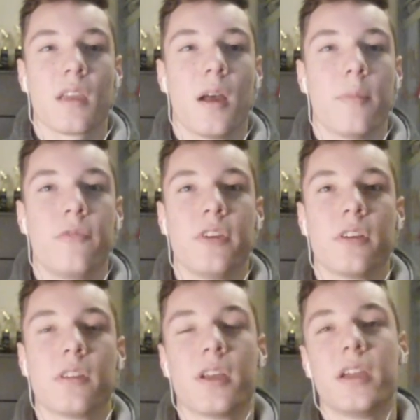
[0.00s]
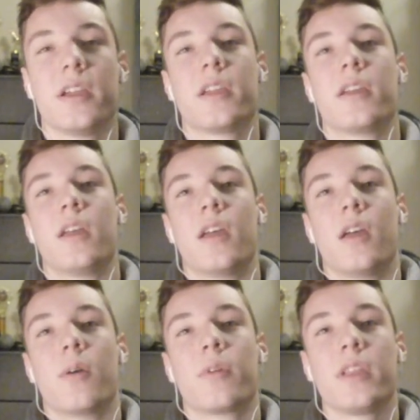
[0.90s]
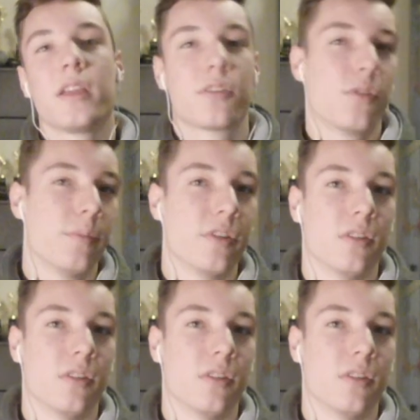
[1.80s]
I'm feeling like we're going to get Crimson